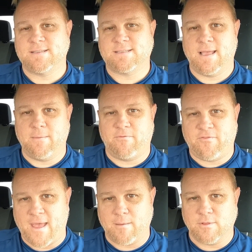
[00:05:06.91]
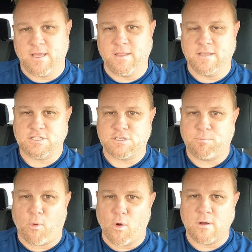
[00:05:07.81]
the same family, the
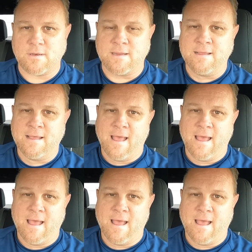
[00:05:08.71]
Sport